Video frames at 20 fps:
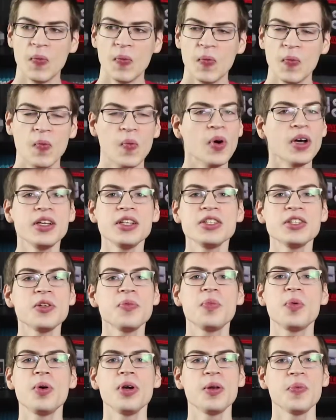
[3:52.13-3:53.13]
what is the
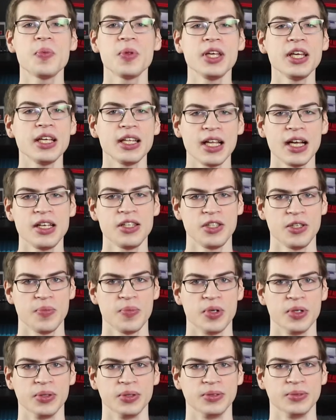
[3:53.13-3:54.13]
point in playing classic
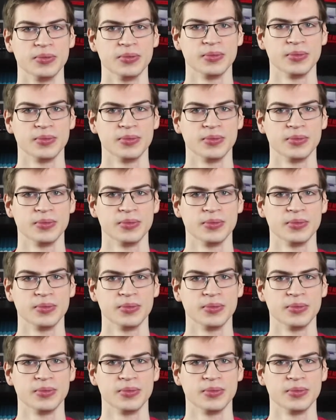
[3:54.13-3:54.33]
mode?